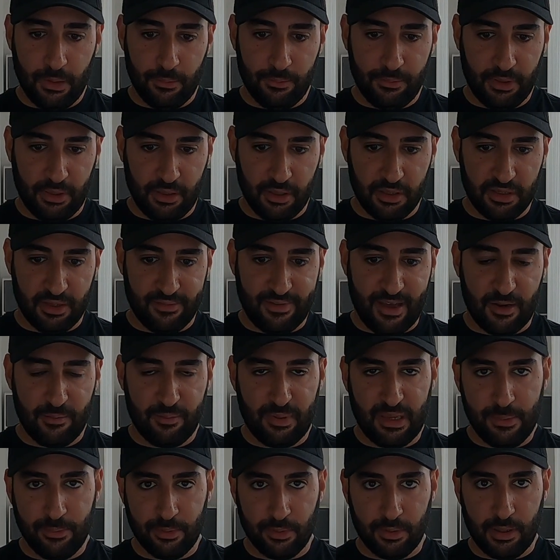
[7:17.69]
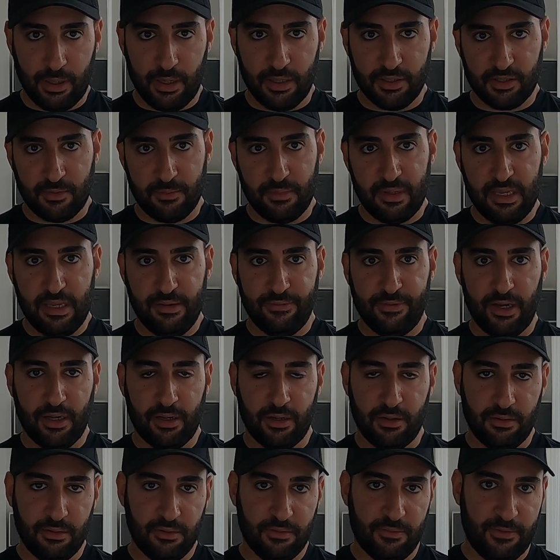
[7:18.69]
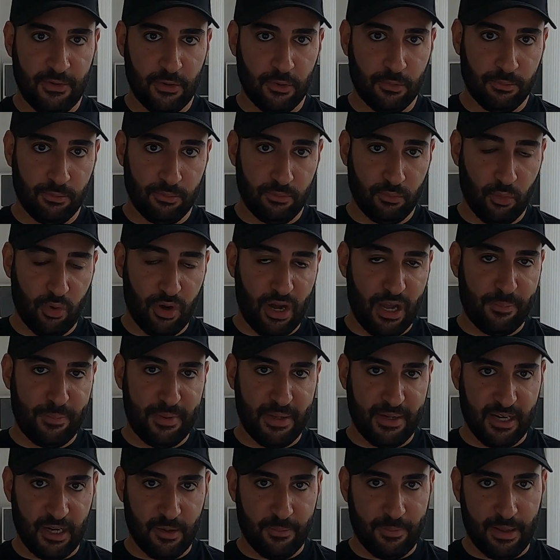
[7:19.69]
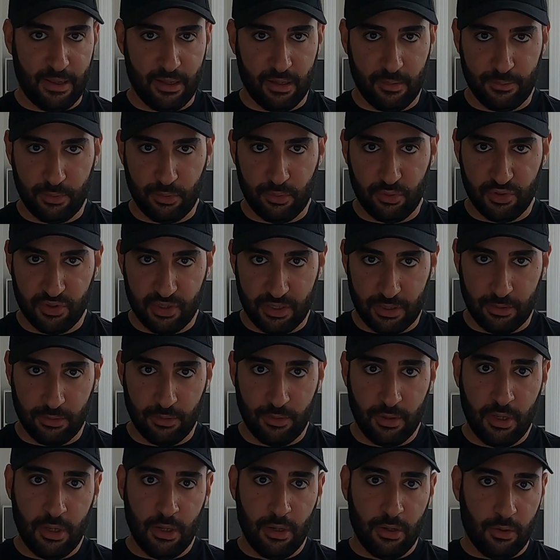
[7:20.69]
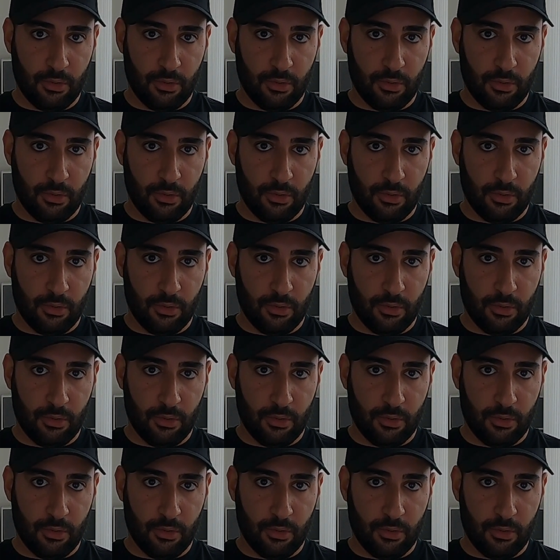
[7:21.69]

because I've had people ask me if I can film what I pick up at a boot sale